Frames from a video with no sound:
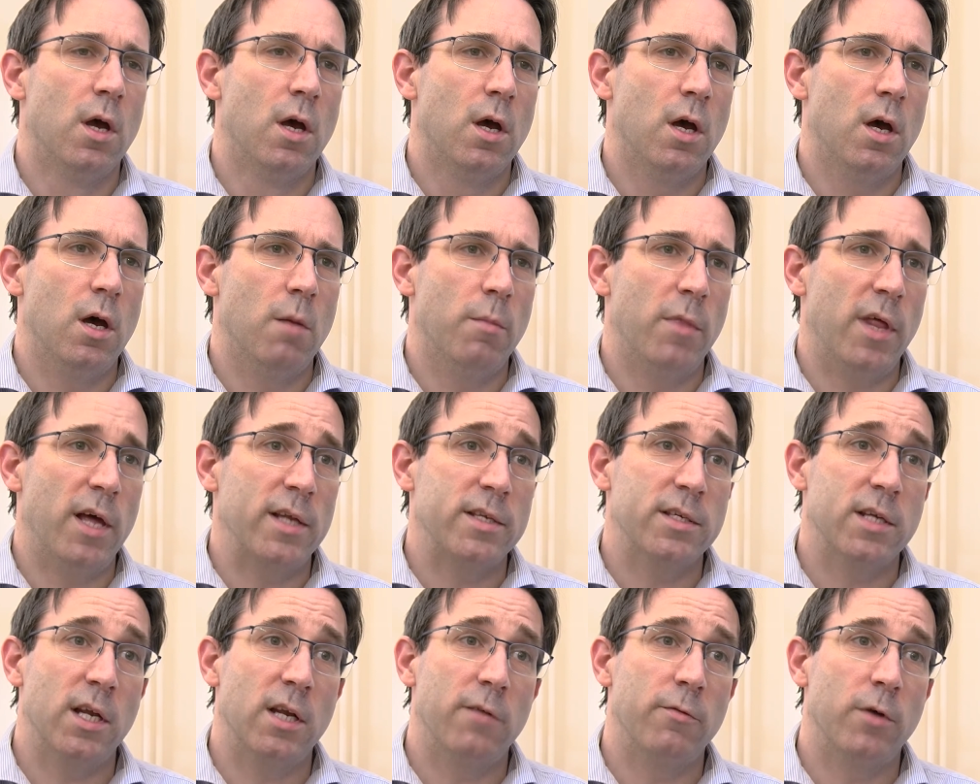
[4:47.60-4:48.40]
Uh, but
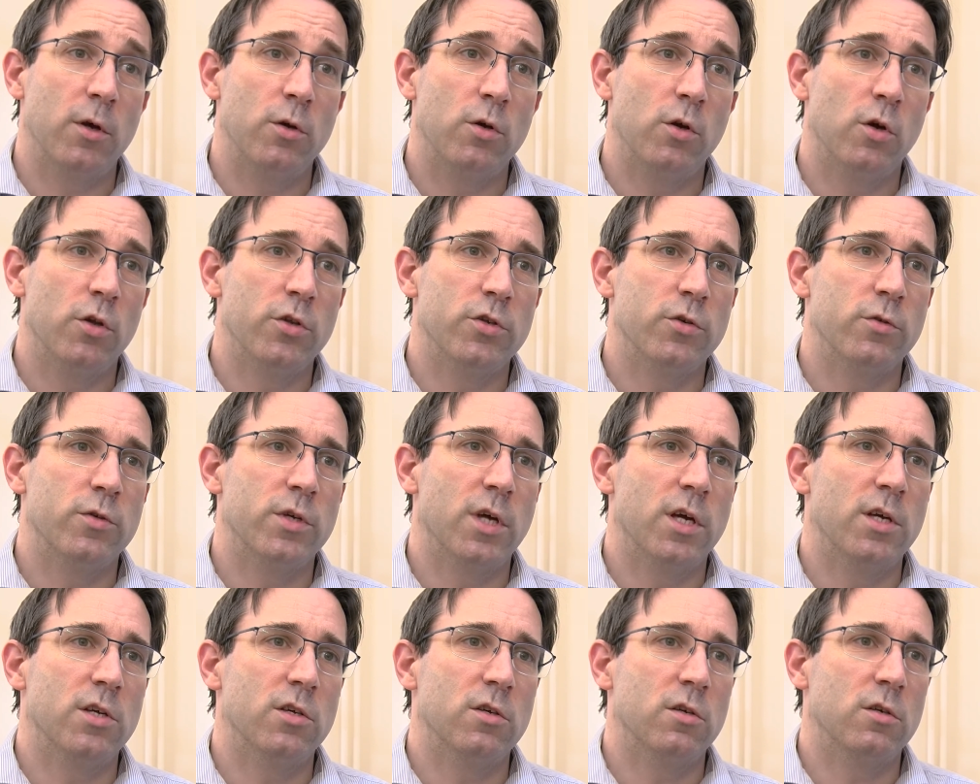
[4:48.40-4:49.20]
that telephone
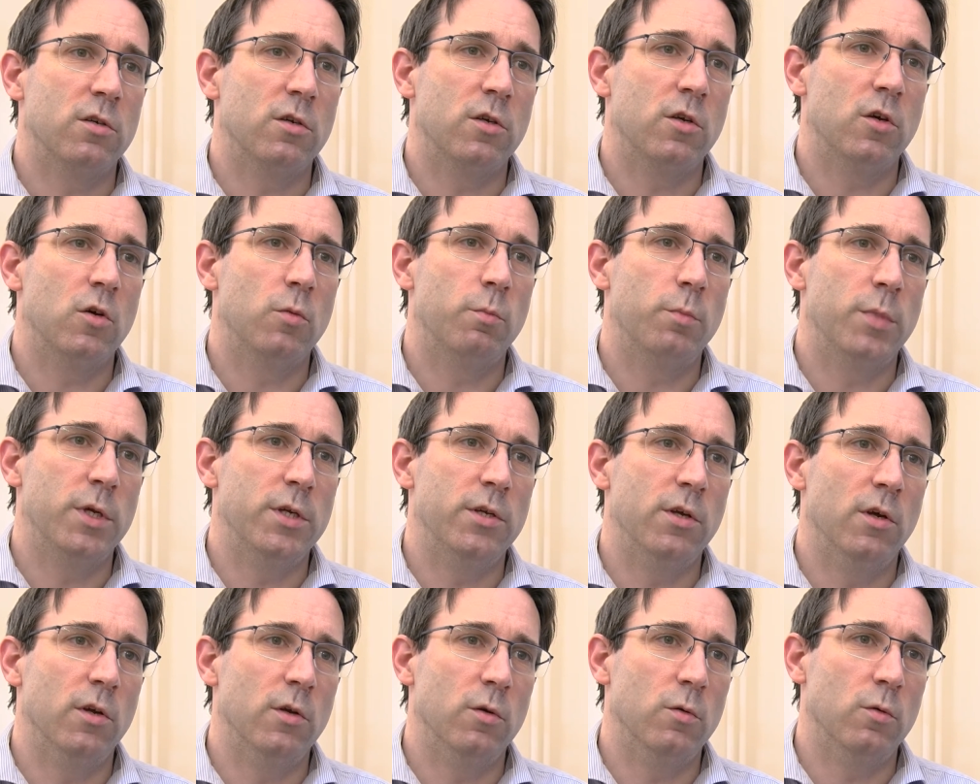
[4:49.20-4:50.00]
consultation could be
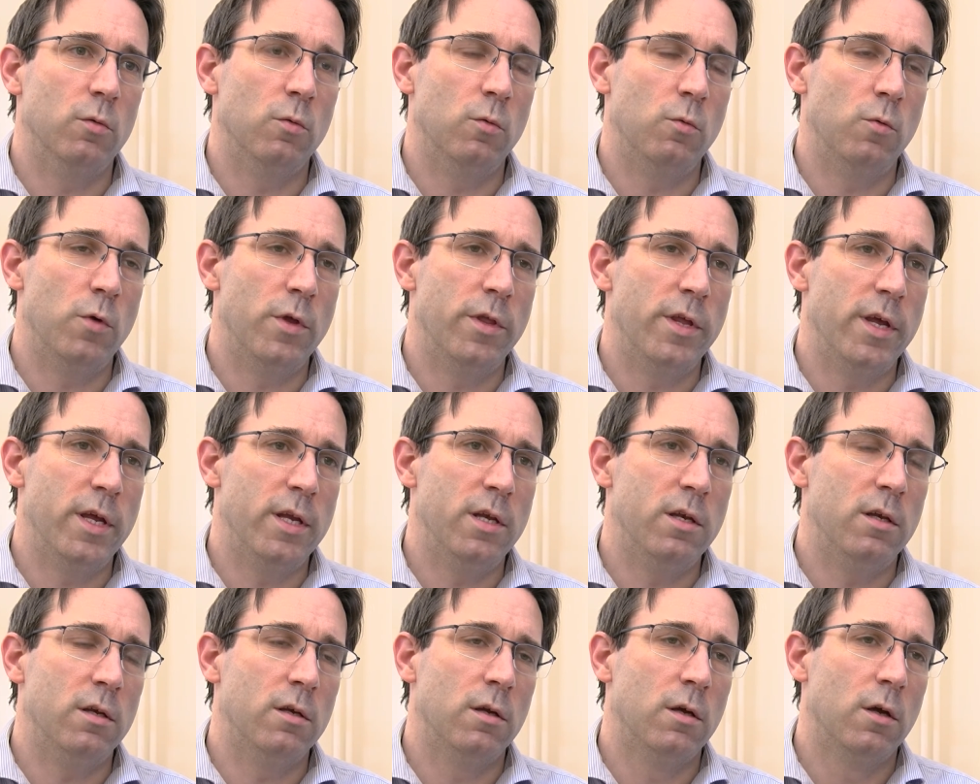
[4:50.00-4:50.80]
done
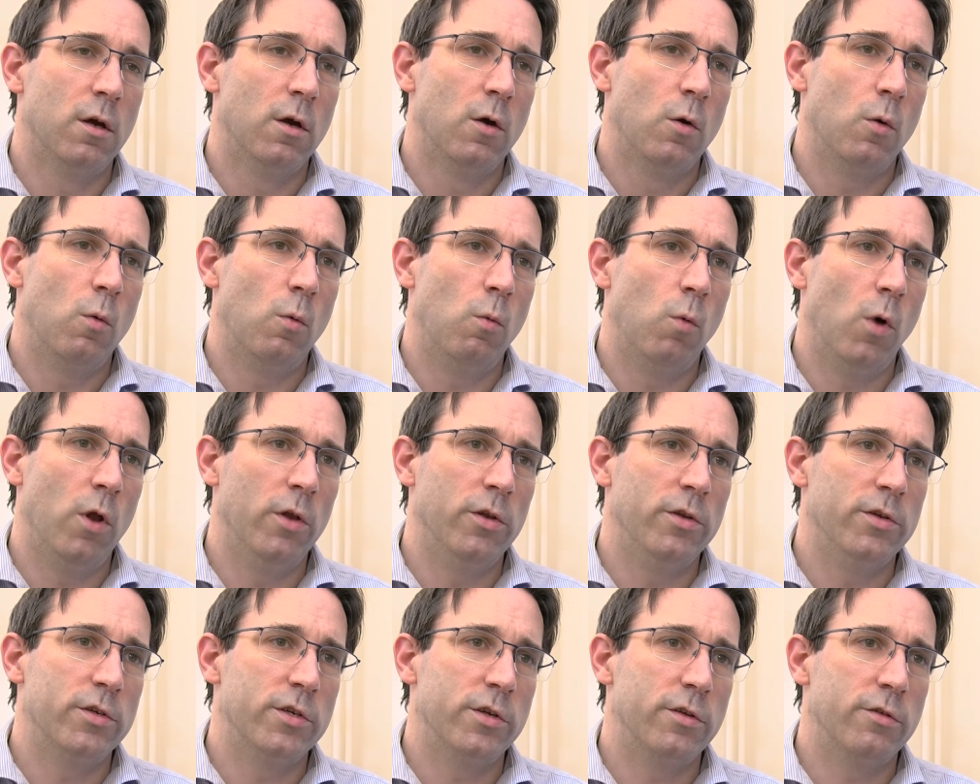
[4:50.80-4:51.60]
within
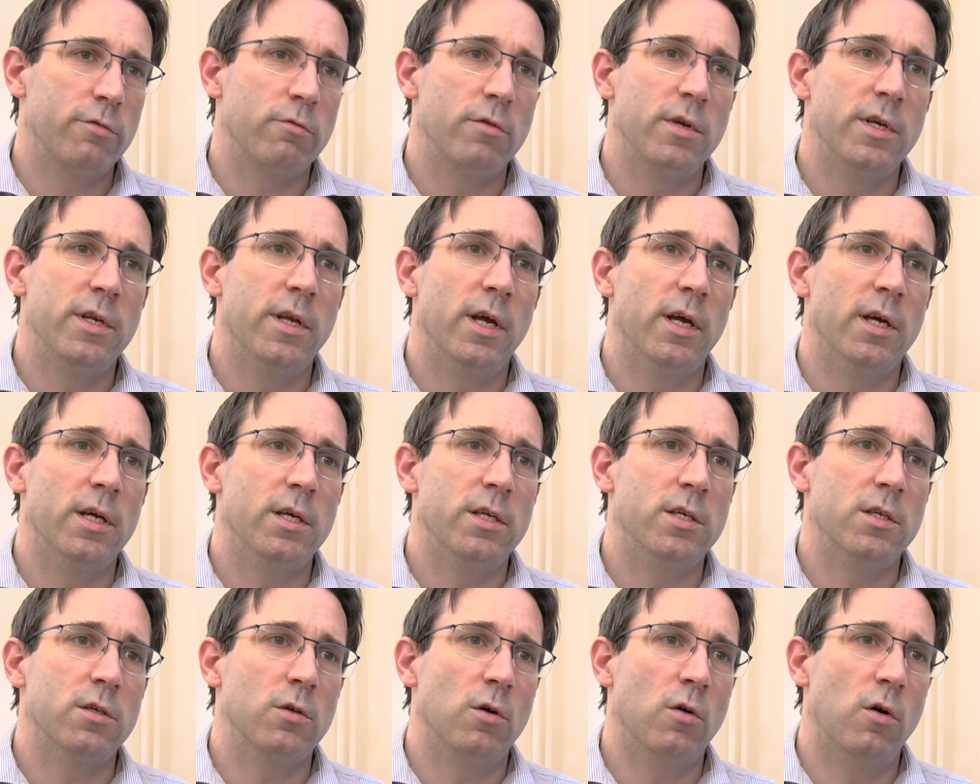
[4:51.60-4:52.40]
one to three
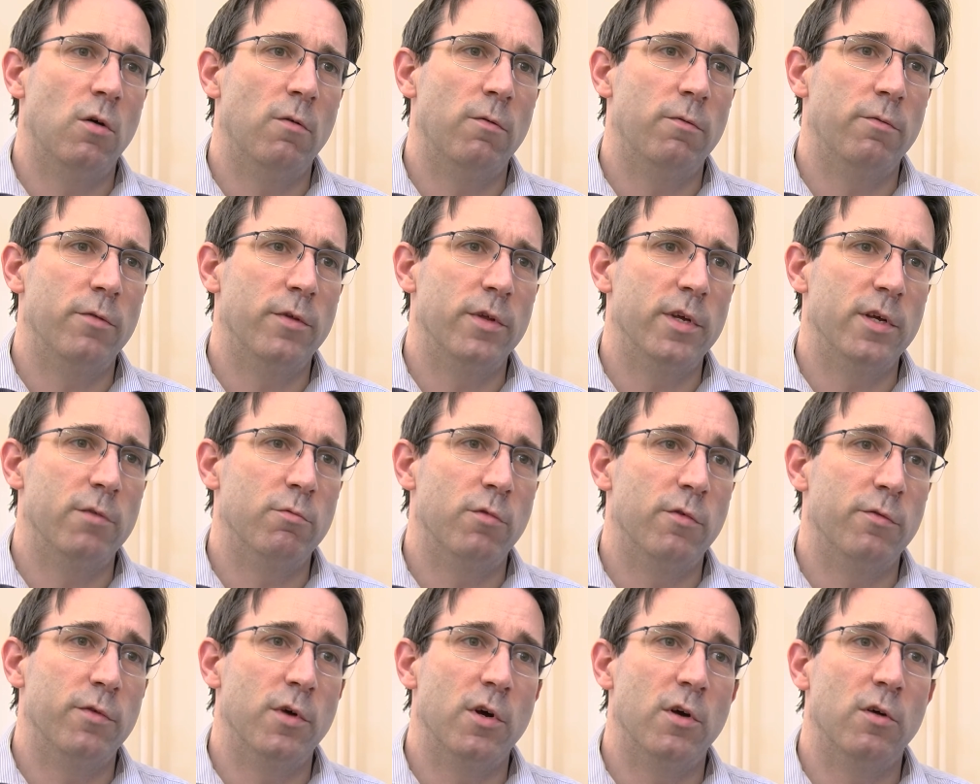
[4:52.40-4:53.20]
days of the
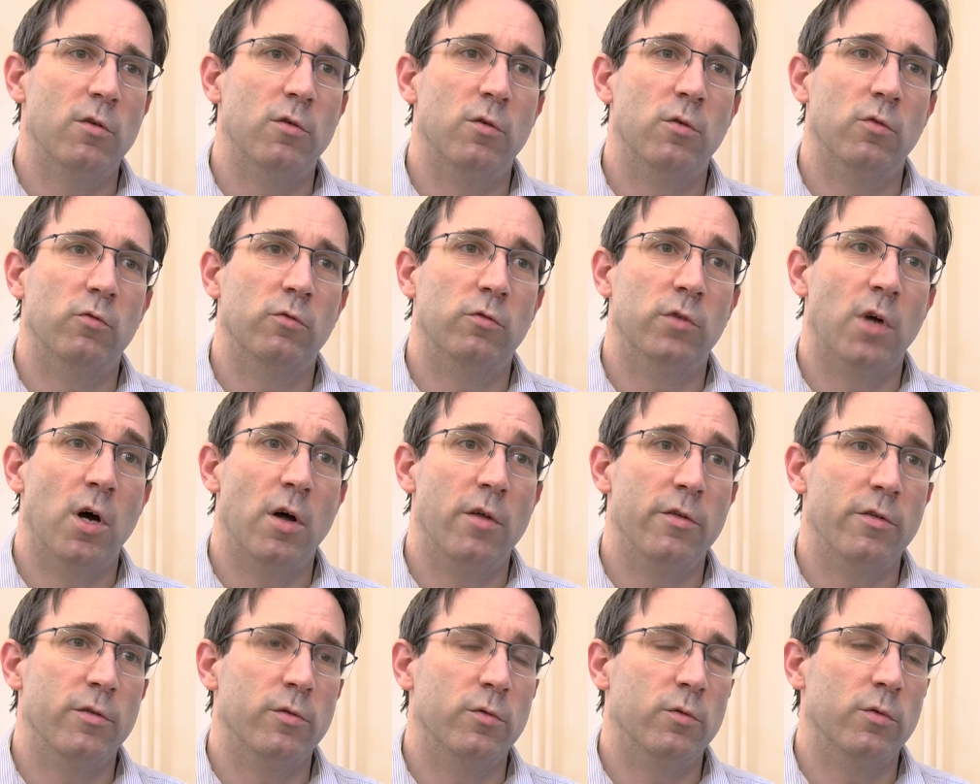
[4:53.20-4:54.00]
referral
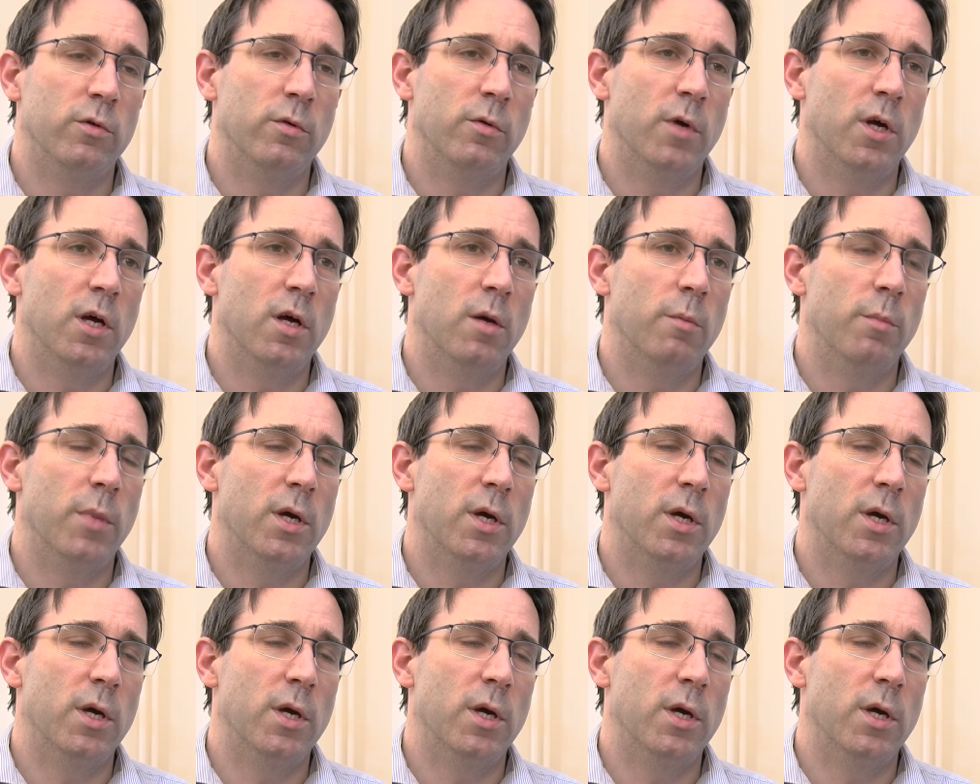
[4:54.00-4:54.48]
rather than uh,